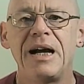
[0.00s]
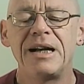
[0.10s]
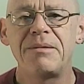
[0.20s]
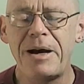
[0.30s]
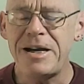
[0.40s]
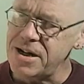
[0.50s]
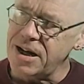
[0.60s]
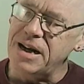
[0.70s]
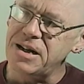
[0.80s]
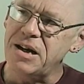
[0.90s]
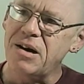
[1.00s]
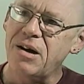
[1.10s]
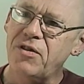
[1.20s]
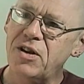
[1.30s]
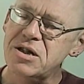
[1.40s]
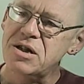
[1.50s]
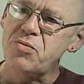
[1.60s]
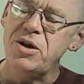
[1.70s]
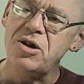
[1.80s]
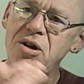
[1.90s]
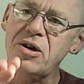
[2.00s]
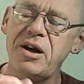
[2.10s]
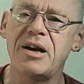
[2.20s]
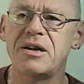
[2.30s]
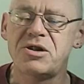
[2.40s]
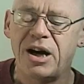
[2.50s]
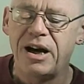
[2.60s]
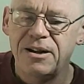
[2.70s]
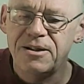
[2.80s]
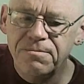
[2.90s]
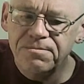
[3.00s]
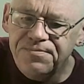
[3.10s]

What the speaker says: And the basic idea of this is when you're looking at a child,